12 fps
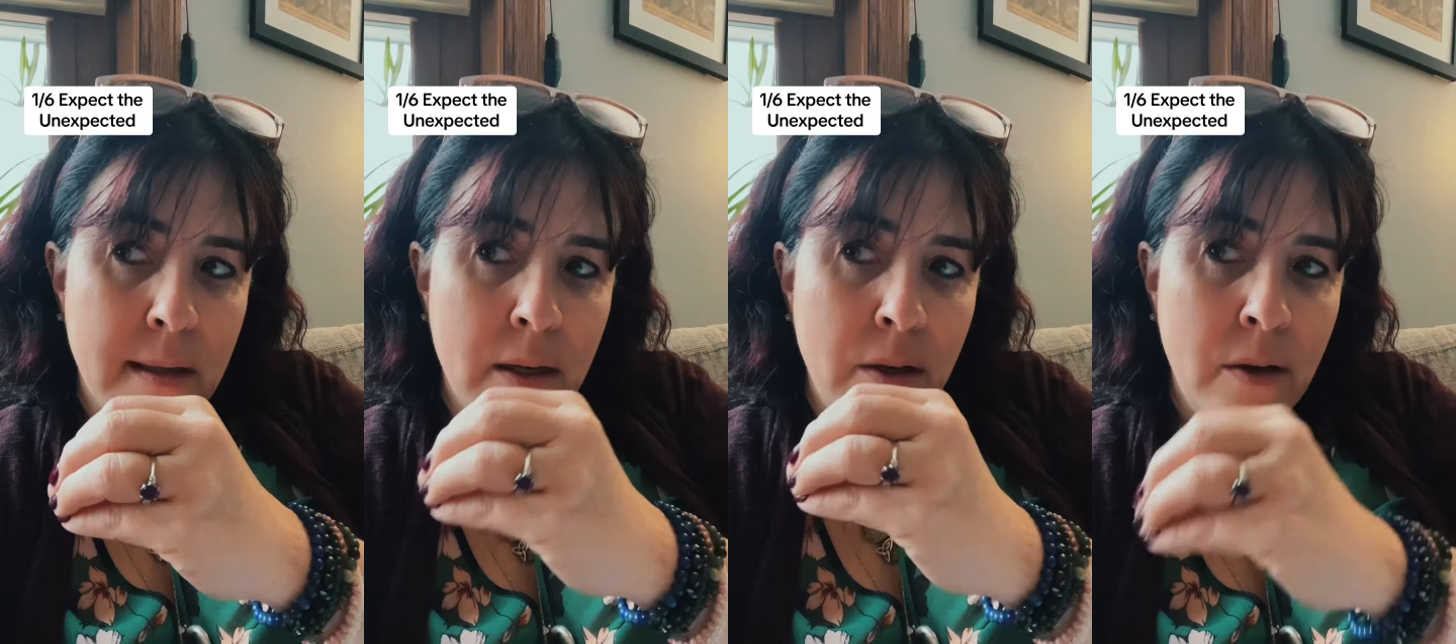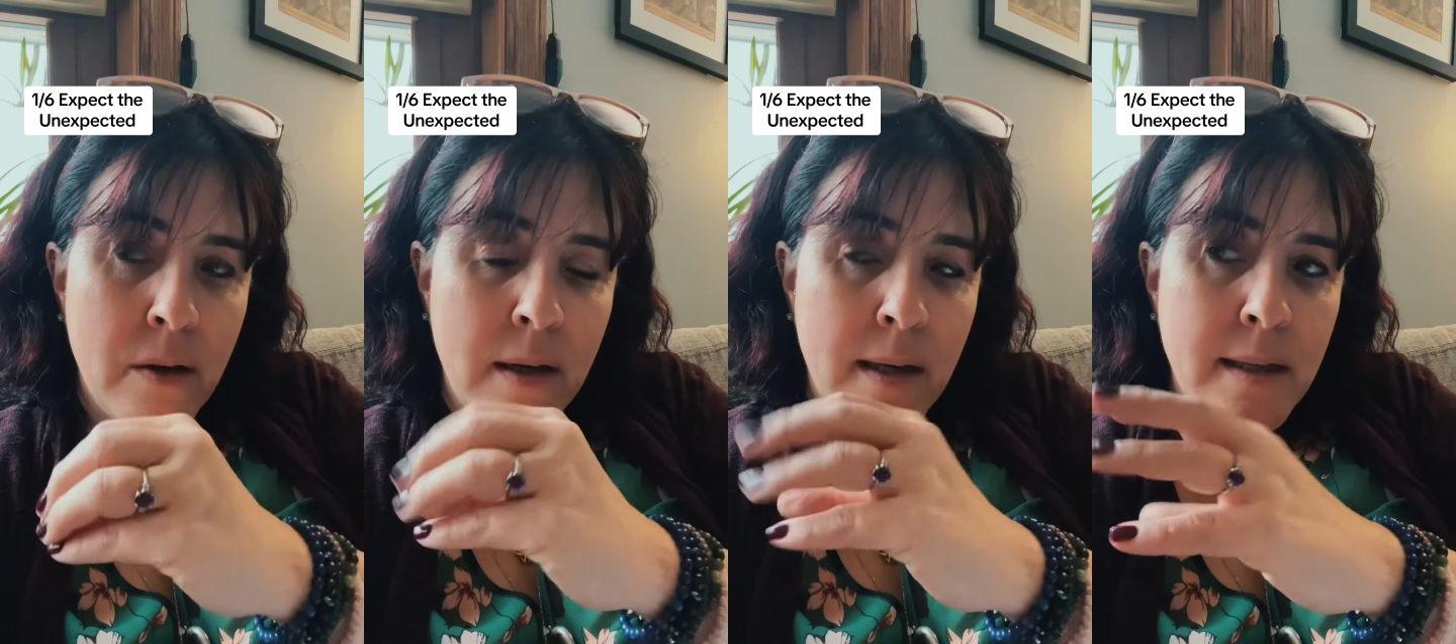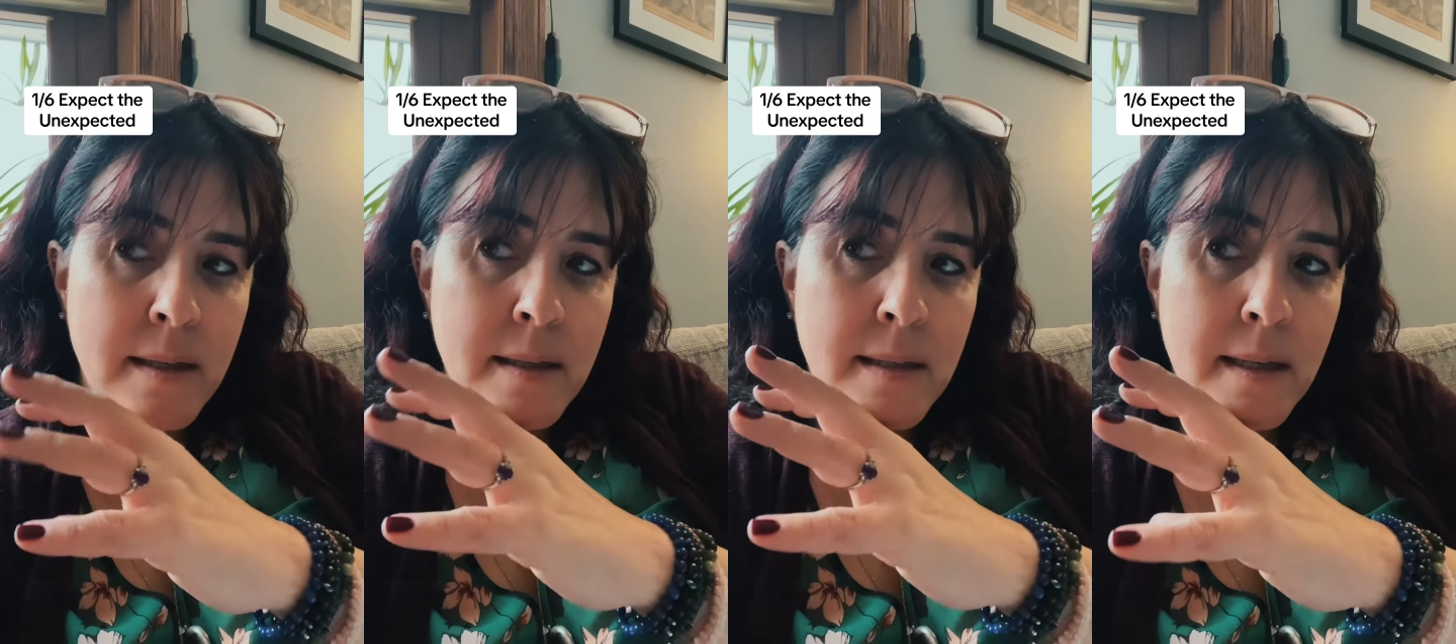And
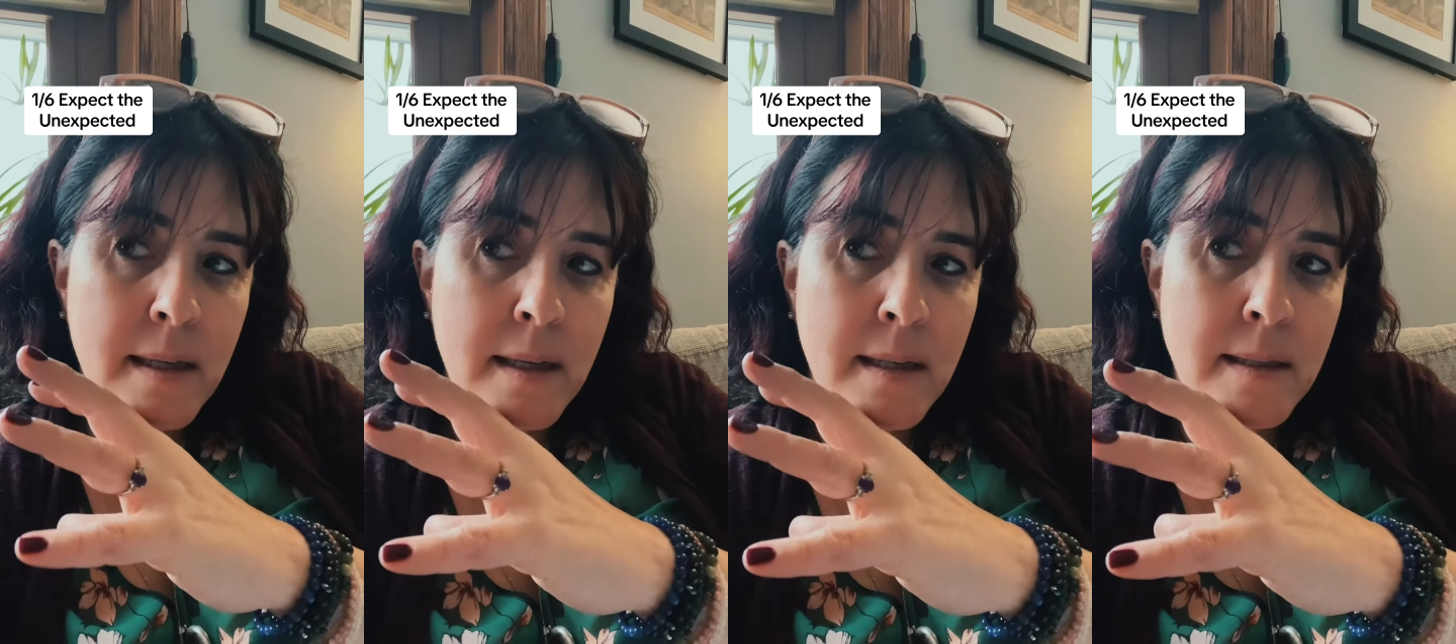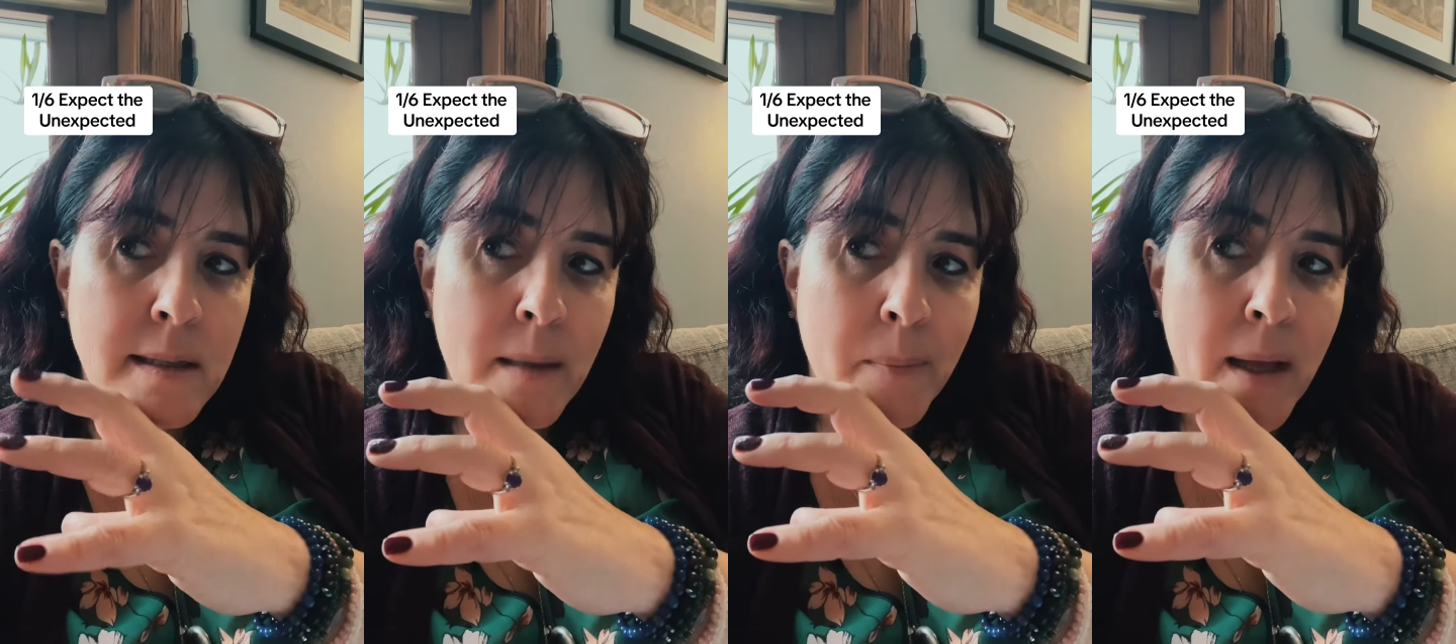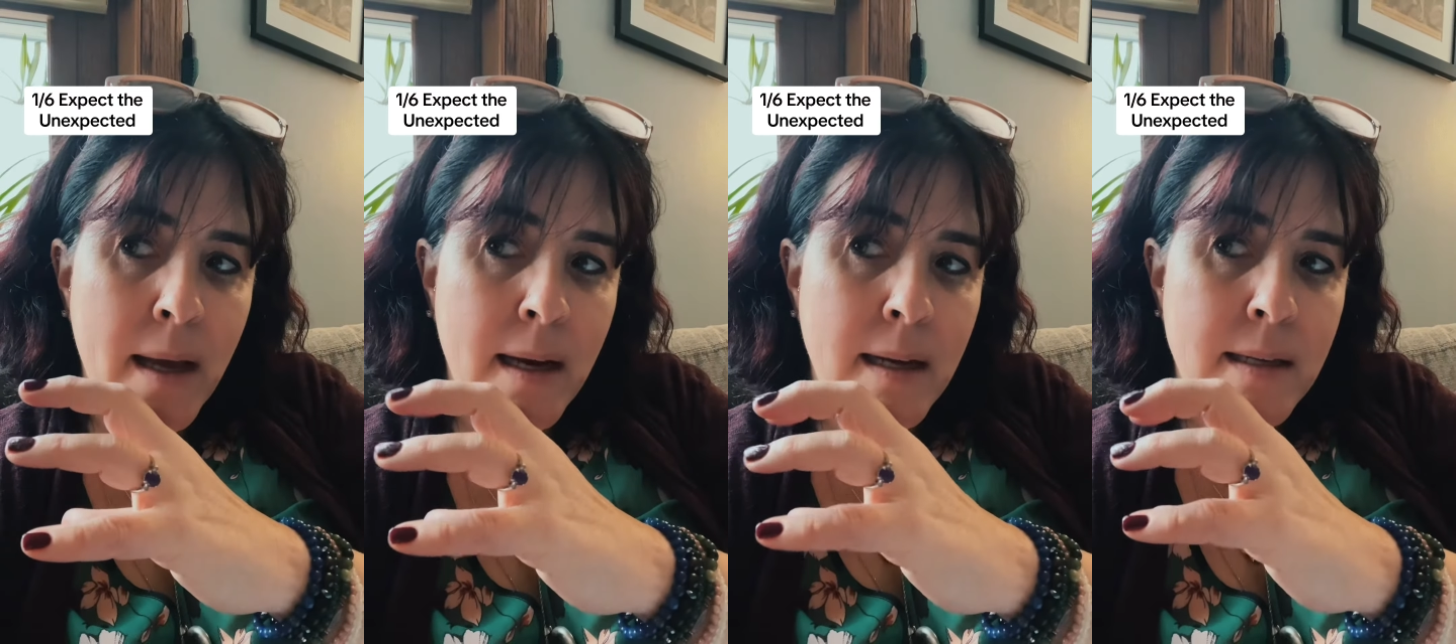Uranus is the
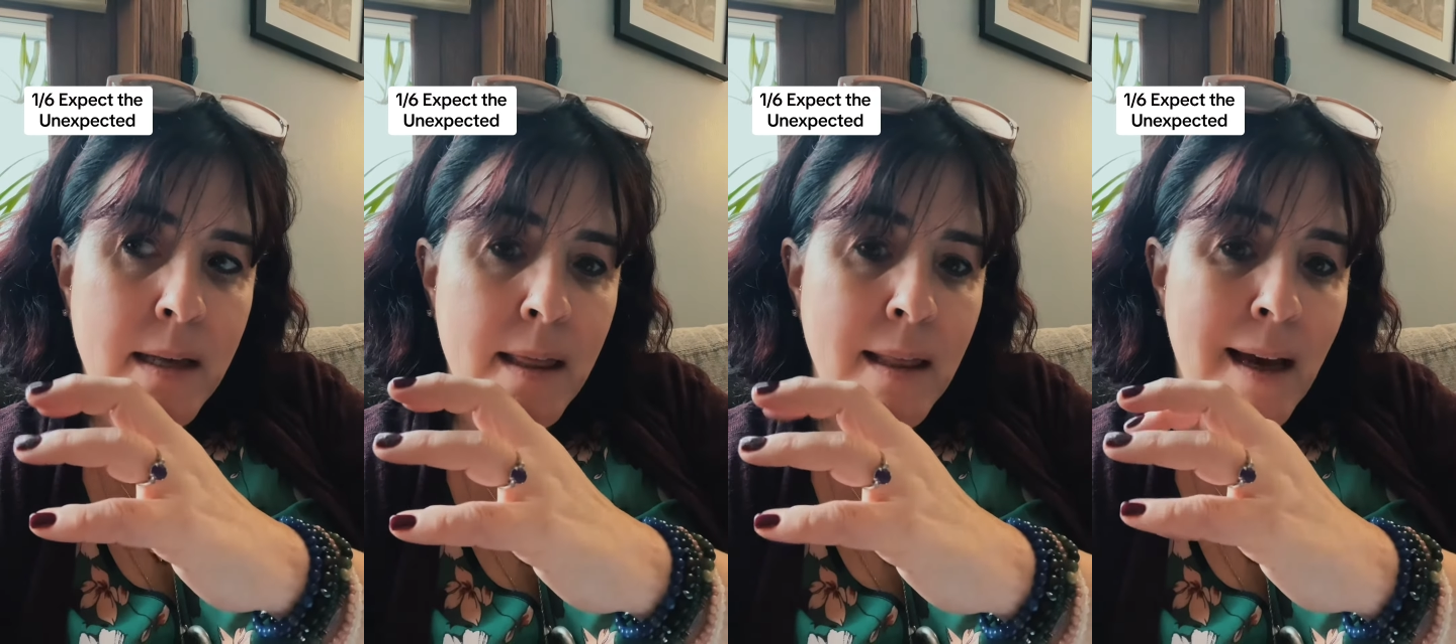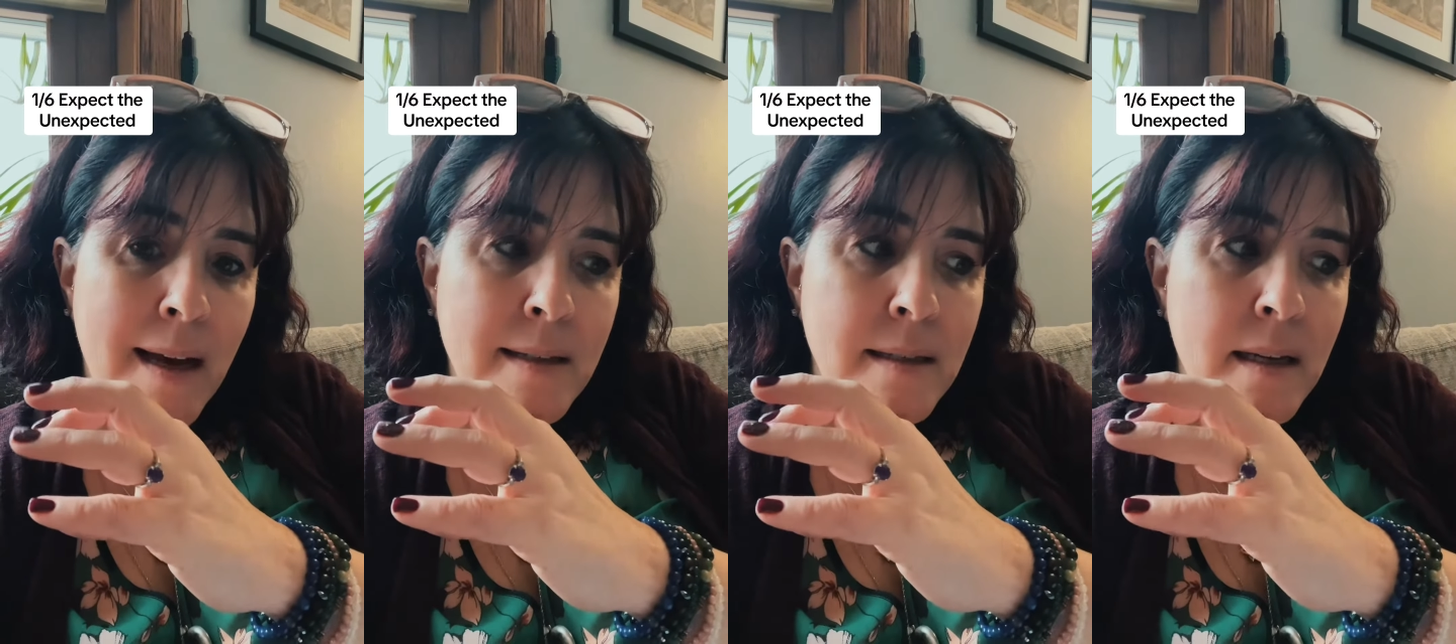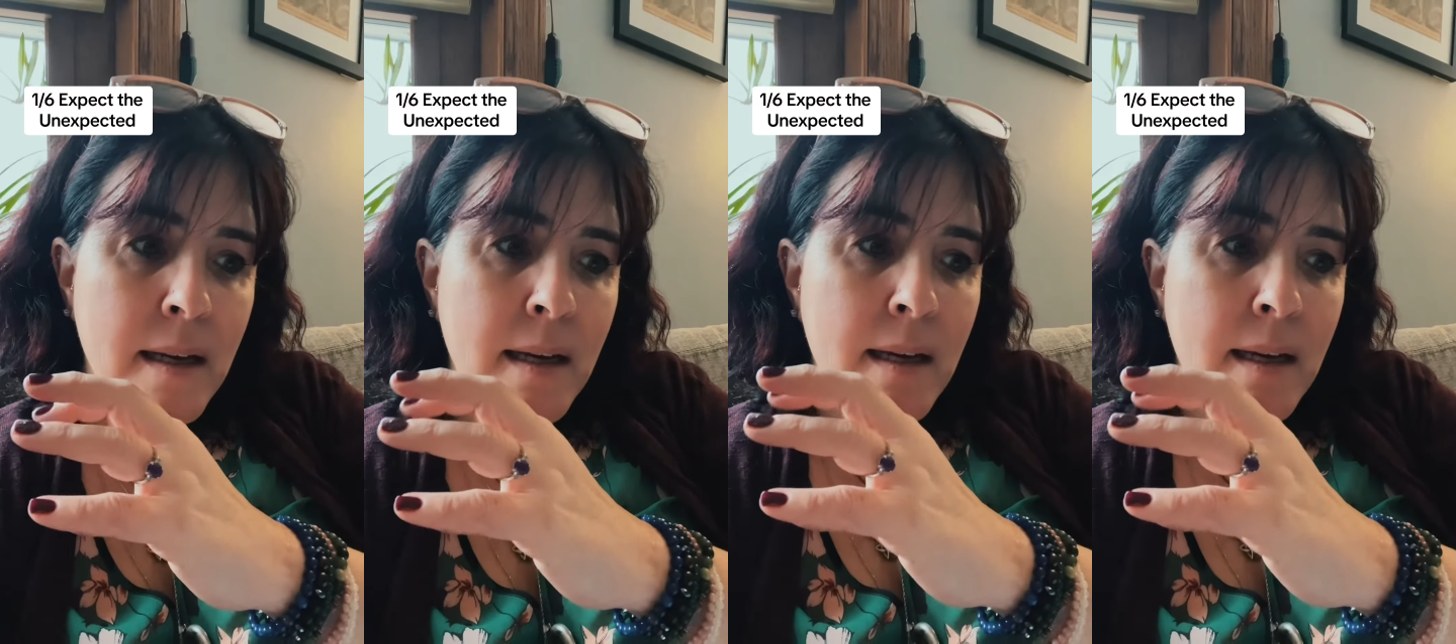planet that